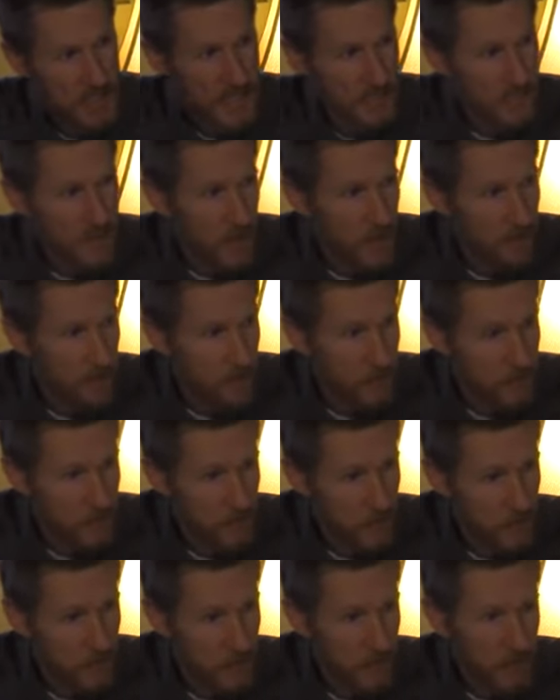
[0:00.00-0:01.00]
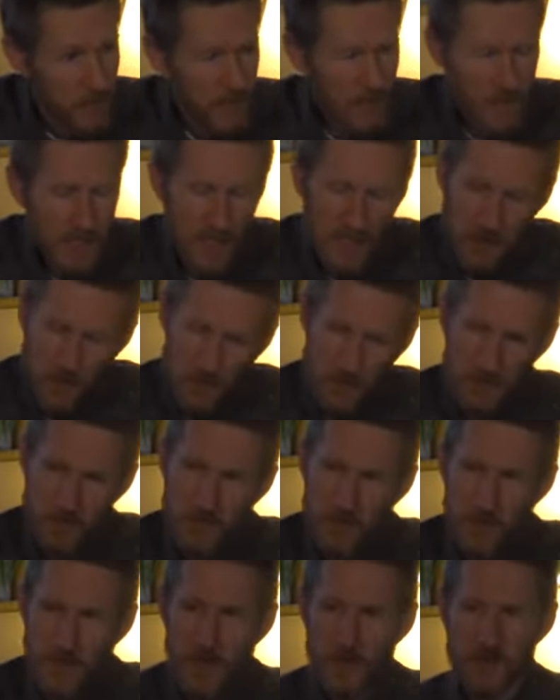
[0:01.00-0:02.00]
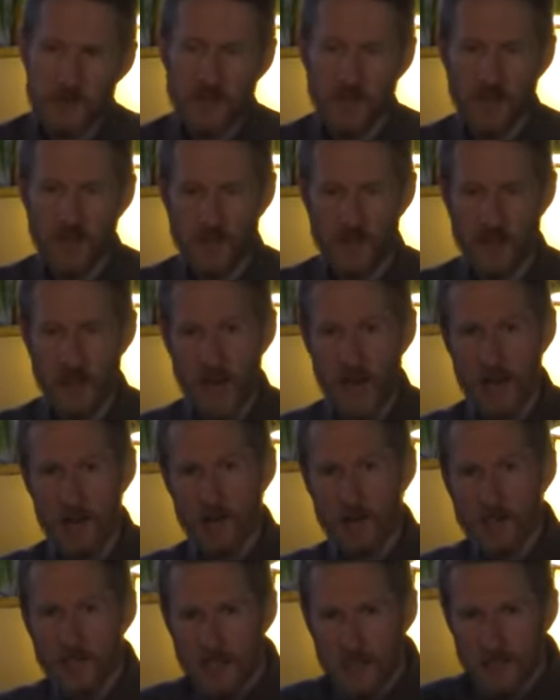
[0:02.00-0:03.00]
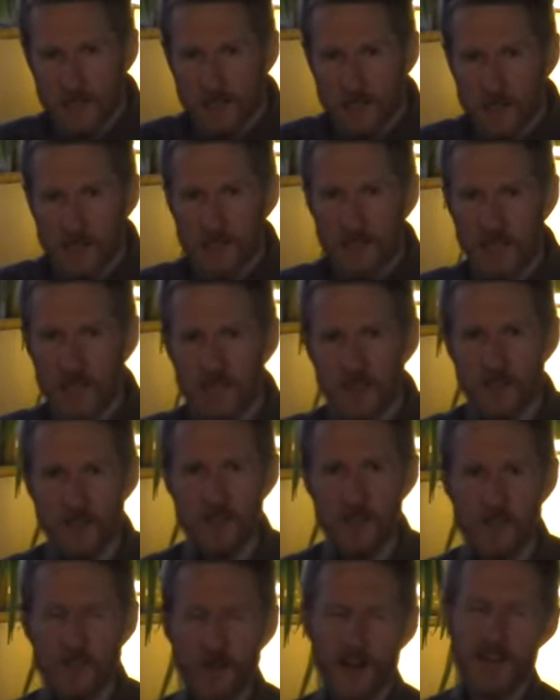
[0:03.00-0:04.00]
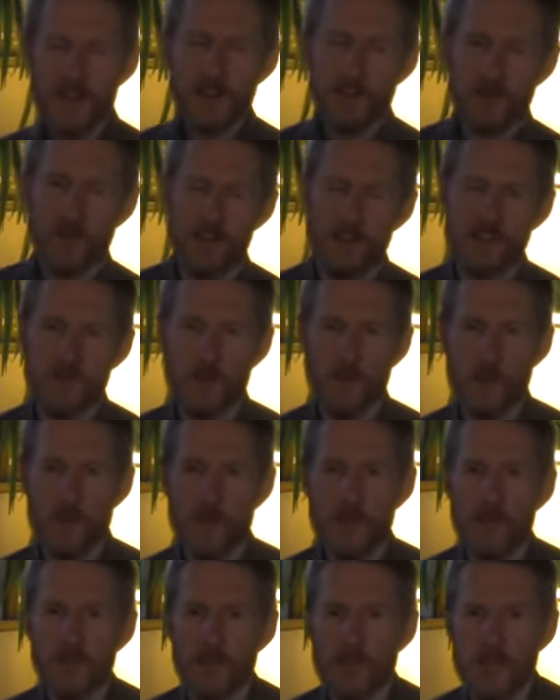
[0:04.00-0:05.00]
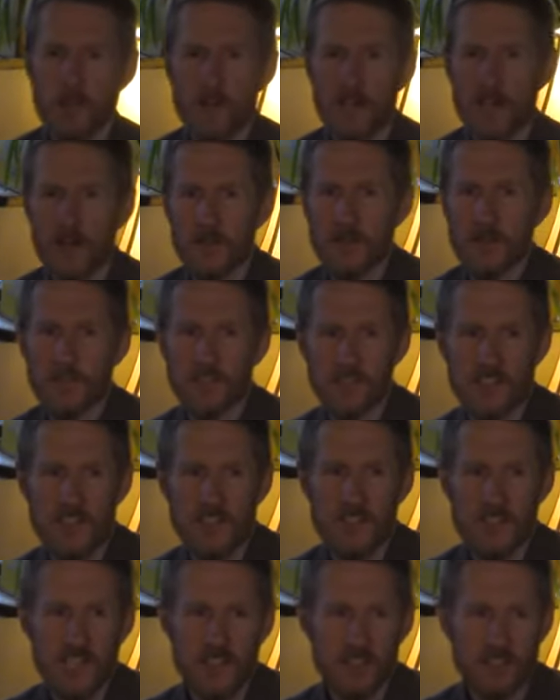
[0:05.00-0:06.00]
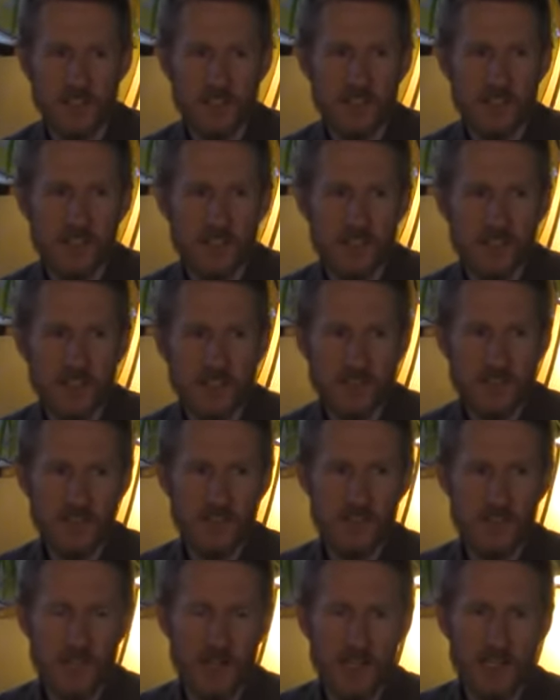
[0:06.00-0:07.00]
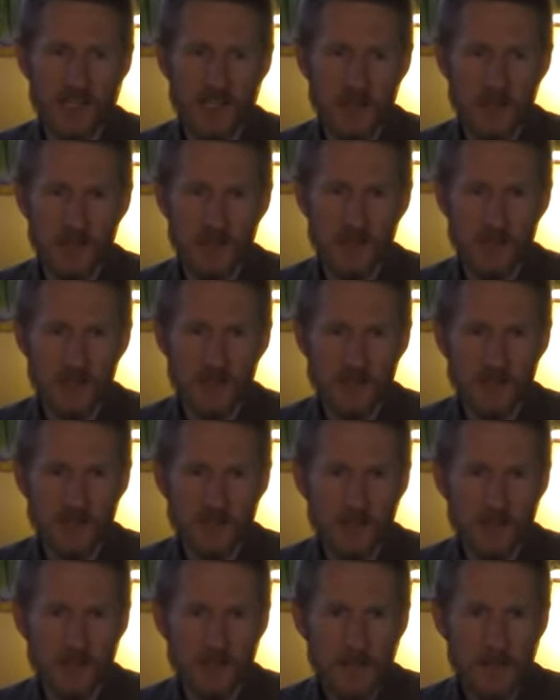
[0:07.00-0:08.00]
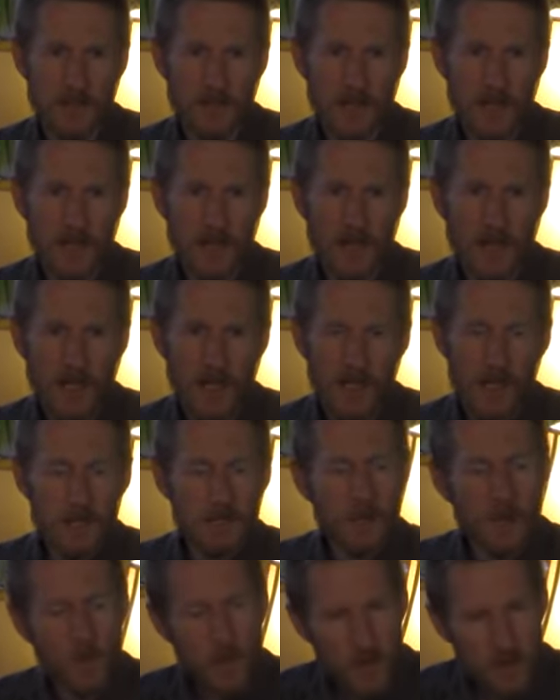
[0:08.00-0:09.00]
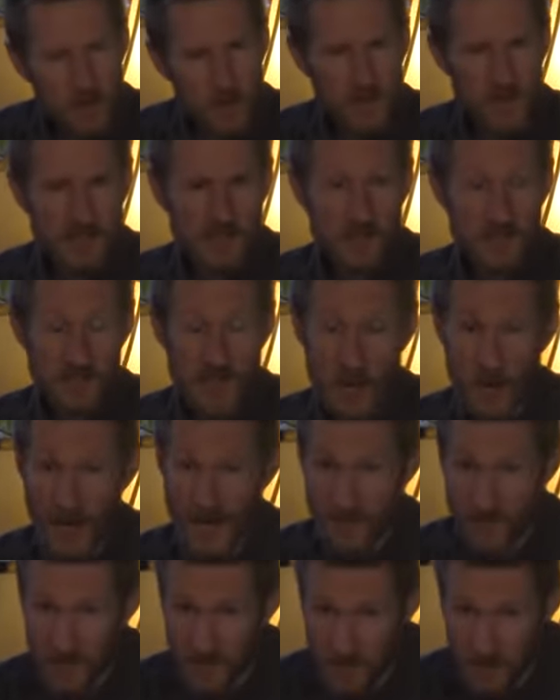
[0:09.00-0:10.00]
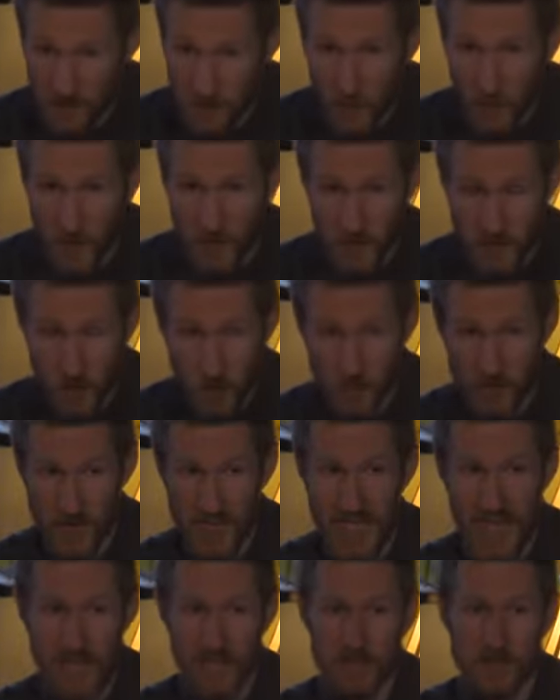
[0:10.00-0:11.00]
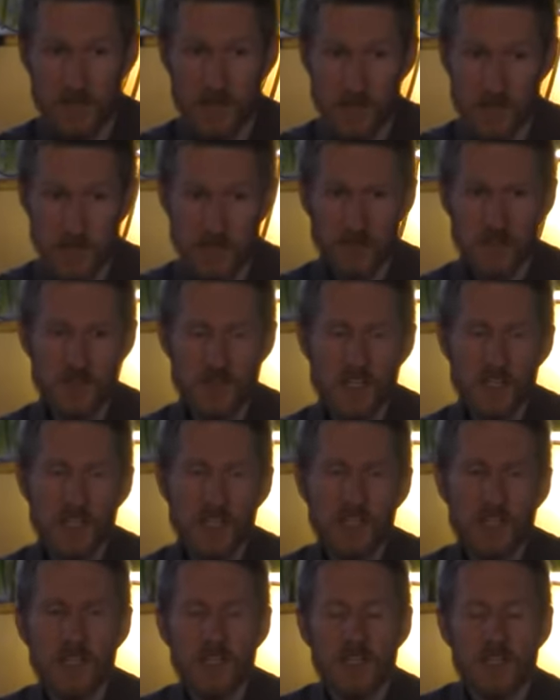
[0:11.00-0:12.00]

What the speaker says: he gives out free food. Free food always draws a crowd. Okay, so there's various reasons why people are coming out there to see Jesus in such great numbers. But one of the reasons now at this point, toward the end of his ministry,